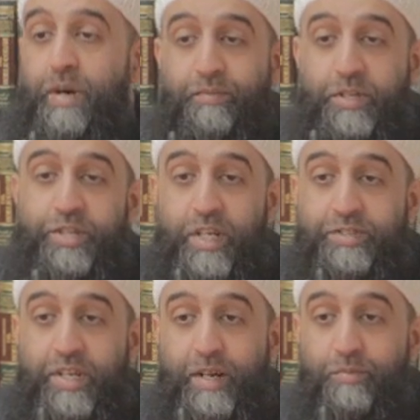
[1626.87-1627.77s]
the Prophet
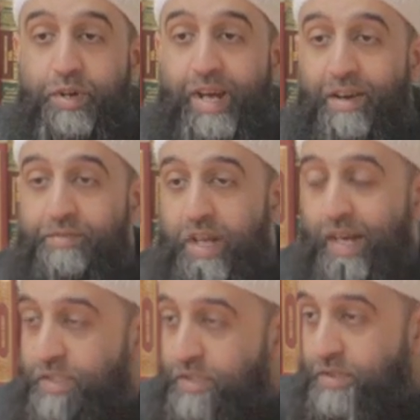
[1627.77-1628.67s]
wasallam would have
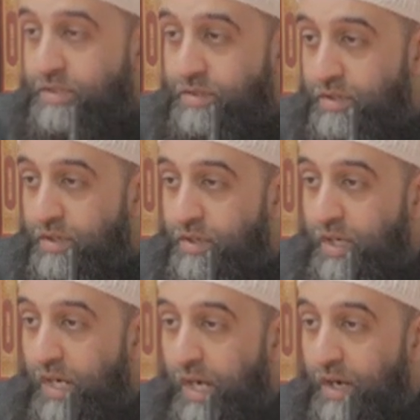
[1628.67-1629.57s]
nights
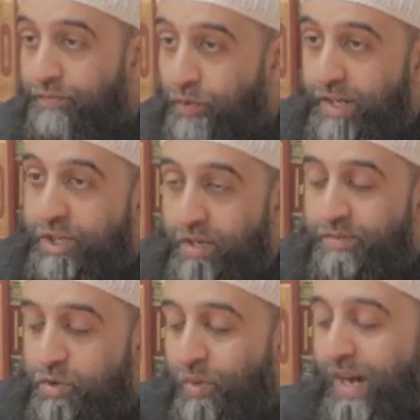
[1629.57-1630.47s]
uh, for each
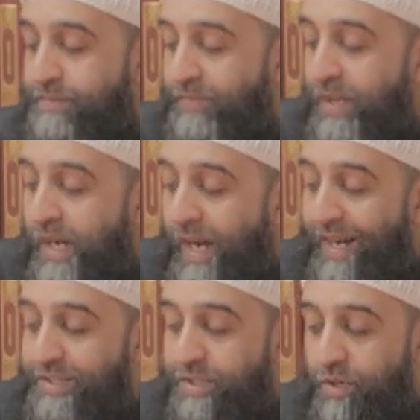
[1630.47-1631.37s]
of his wives.
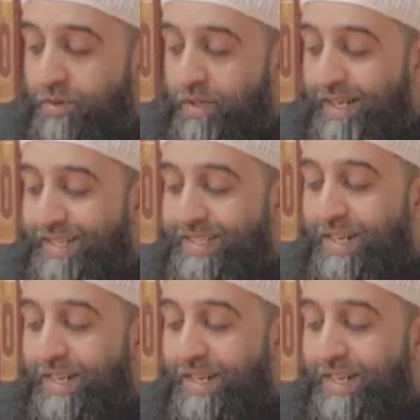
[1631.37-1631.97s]
And so it